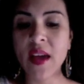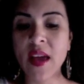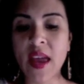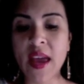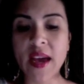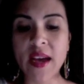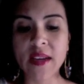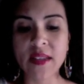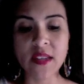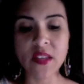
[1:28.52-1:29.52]

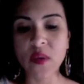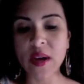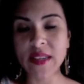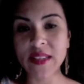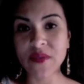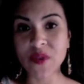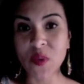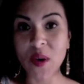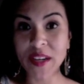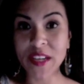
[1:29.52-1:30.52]
And otherwise, if you
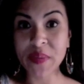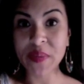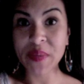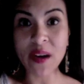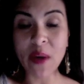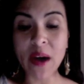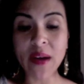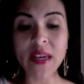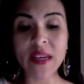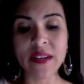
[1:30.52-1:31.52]
want to hear me talk about
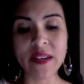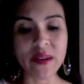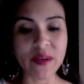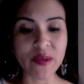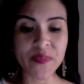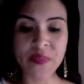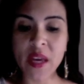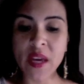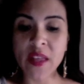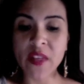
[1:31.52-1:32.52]
it, here it goes.
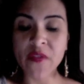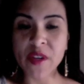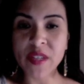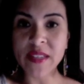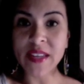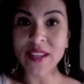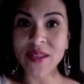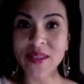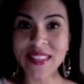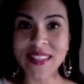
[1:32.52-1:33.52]
The first thing that you're
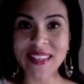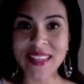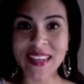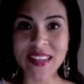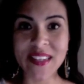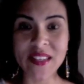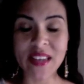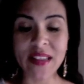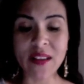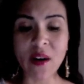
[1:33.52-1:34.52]
going to need is,
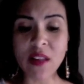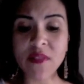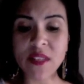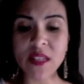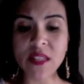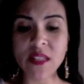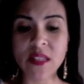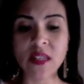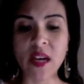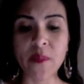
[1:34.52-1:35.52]
and all of these things
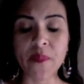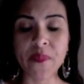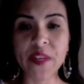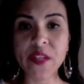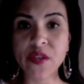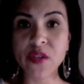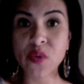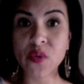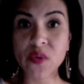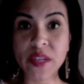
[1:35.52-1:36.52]
is, these are the
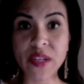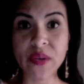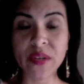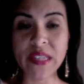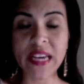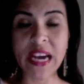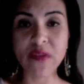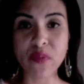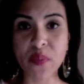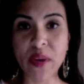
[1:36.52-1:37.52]
tools that you're going to have
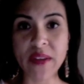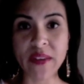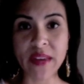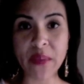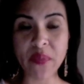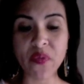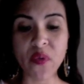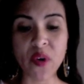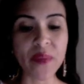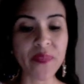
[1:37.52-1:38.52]
to prepare the night
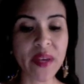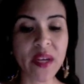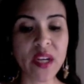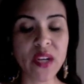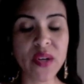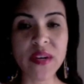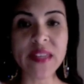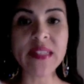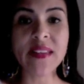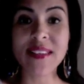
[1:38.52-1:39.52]
before. You're going
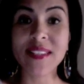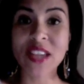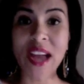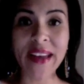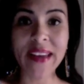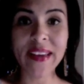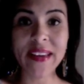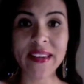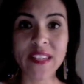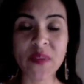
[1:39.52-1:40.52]
to need a jacket,
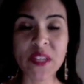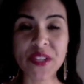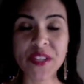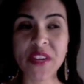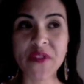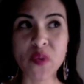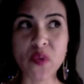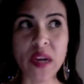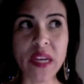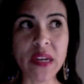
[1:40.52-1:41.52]
especially if you're
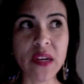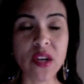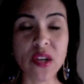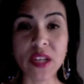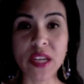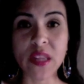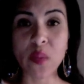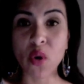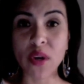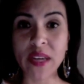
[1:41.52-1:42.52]
running early in the
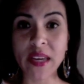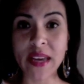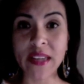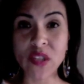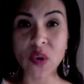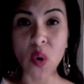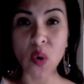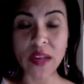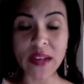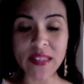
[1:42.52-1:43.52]
morning and it's
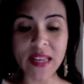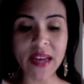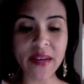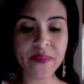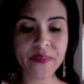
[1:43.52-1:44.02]
cold outside.